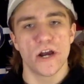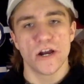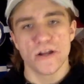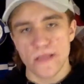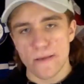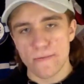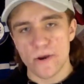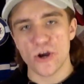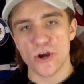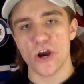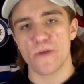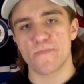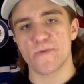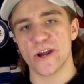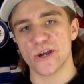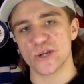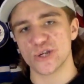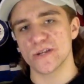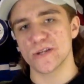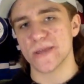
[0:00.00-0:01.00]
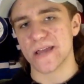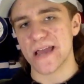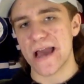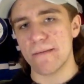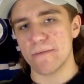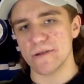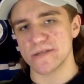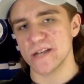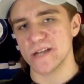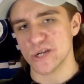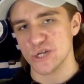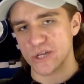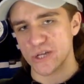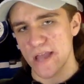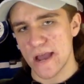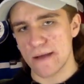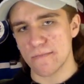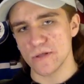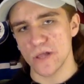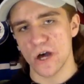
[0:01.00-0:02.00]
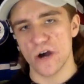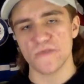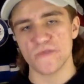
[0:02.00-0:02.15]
let me know your prediction in the comment section down below.